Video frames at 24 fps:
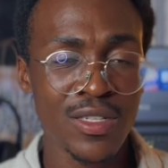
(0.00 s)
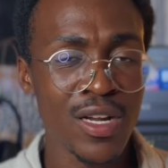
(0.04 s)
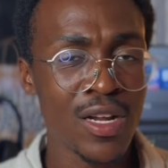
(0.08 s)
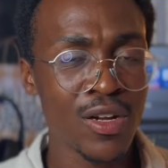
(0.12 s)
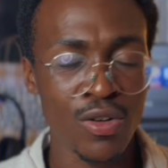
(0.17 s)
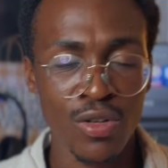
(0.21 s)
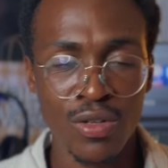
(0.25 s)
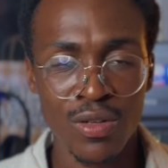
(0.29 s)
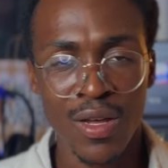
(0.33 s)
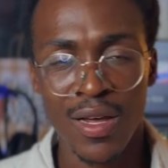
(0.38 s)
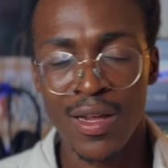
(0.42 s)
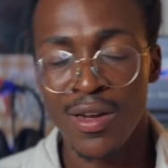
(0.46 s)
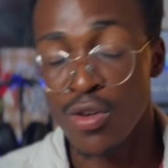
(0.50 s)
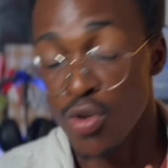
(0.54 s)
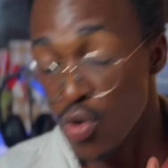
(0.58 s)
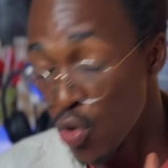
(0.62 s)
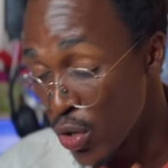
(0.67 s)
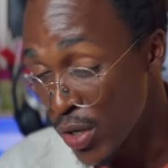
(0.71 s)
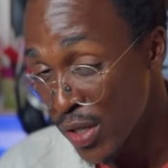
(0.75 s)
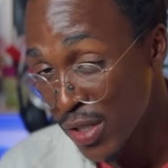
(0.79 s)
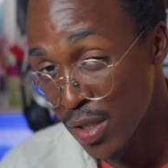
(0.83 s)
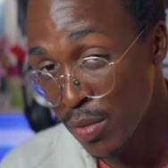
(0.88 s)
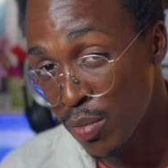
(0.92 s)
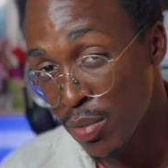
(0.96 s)
not a
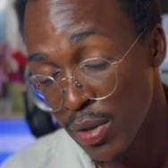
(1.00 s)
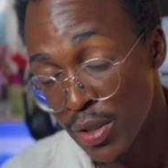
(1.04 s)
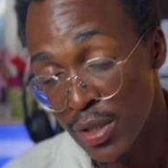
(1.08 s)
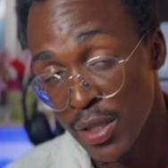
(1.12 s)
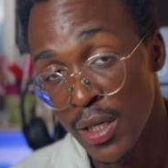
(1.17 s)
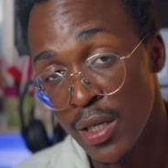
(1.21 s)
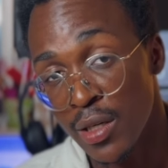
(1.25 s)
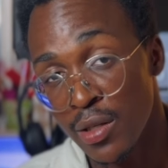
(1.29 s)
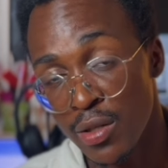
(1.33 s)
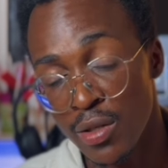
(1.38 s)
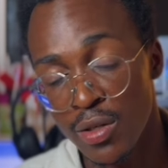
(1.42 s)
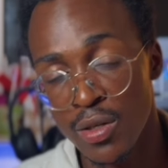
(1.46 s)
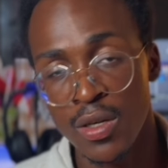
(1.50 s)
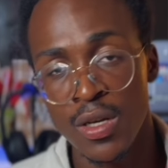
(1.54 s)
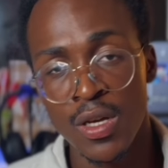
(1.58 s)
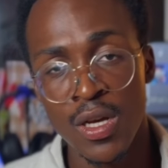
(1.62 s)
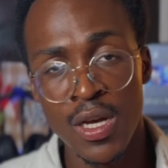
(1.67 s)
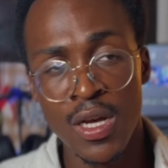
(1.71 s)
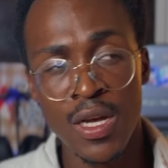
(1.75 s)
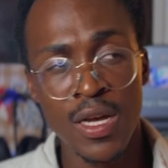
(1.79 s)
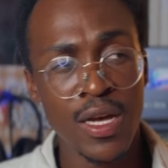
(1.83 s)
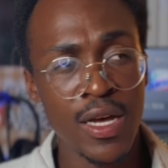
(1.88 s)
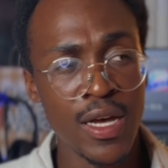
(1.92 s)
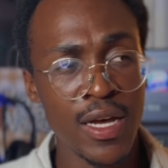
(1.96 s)
noisy projector
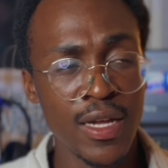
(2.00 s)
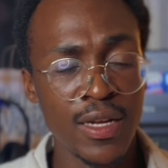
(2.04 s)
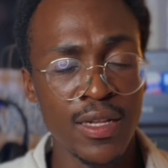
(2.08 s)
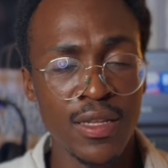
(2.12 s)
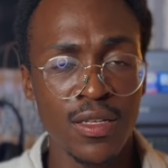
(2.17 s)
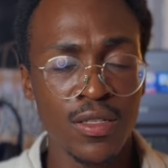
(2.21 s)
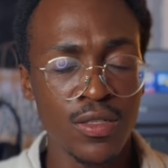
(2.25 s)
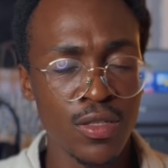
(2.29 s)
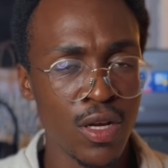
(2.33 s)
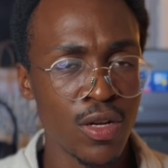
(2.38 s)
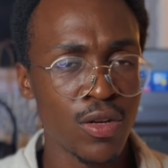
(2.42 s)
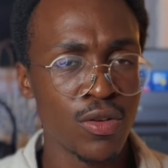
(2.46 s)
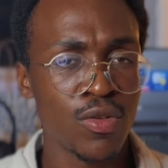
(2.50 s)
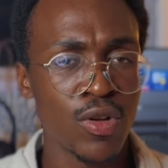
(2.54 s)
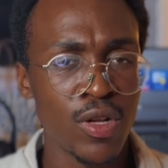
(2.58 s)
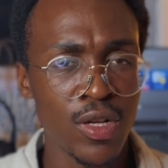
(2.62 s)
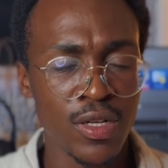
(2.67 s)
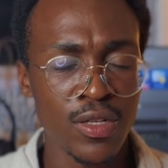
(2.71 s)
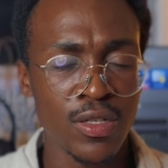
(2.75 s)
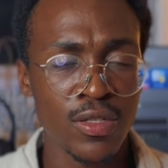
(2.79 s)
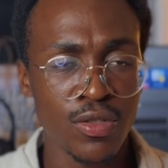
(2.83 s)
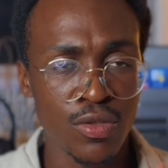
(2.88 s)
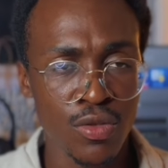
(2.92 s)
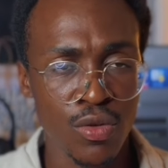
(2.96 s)
and the sound
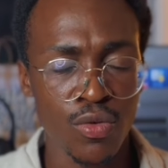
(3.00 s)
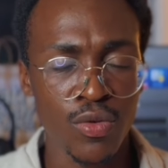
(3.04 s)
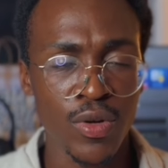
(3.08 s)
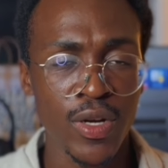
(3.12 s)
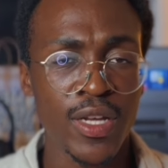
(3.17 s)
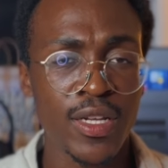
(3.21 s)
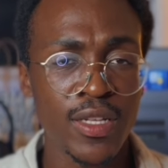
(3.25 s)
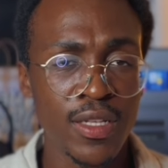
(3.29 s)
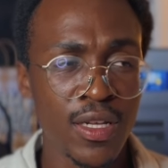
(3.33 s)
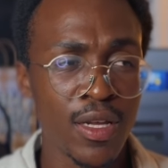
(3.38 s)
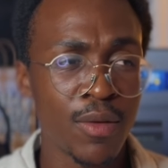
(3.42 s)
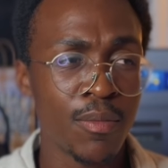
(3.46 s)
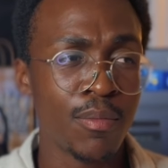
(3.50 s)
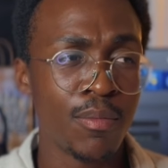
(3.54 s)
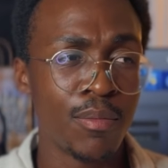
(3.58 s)
quality is great.